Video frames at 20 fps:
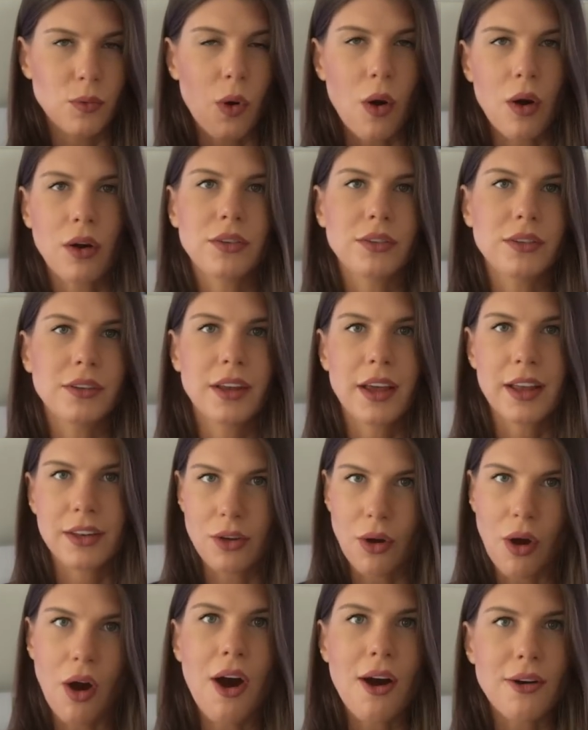on
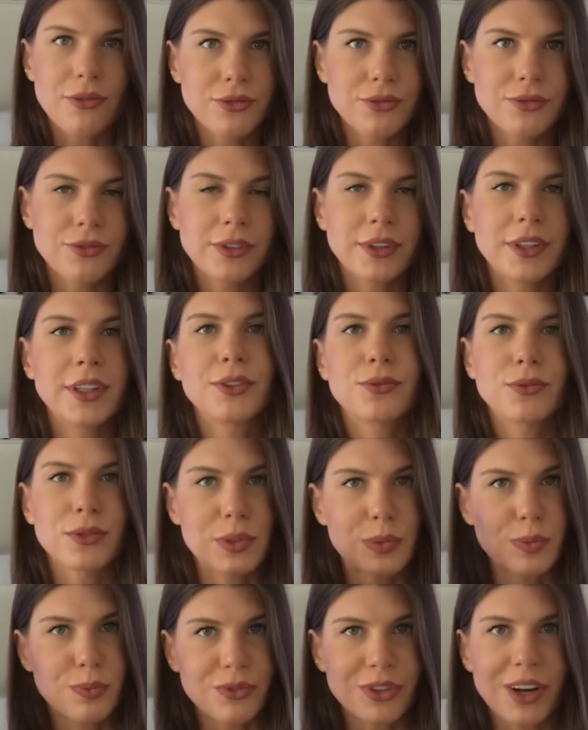and off, it
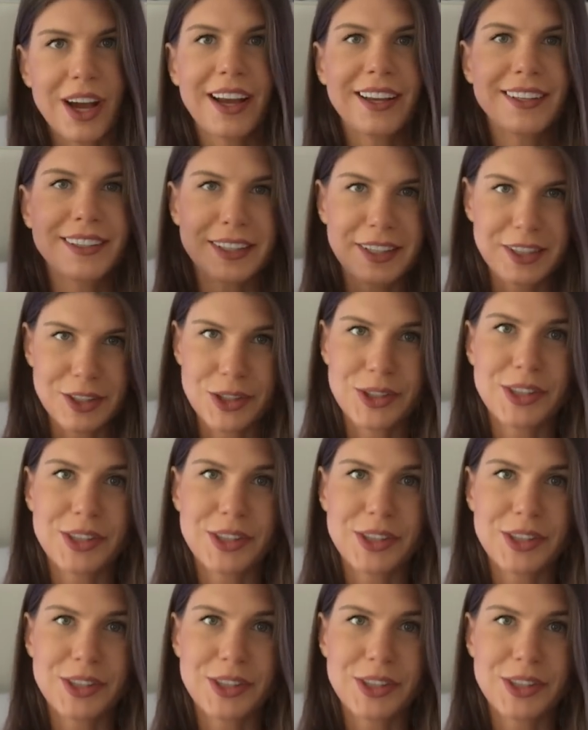was bright and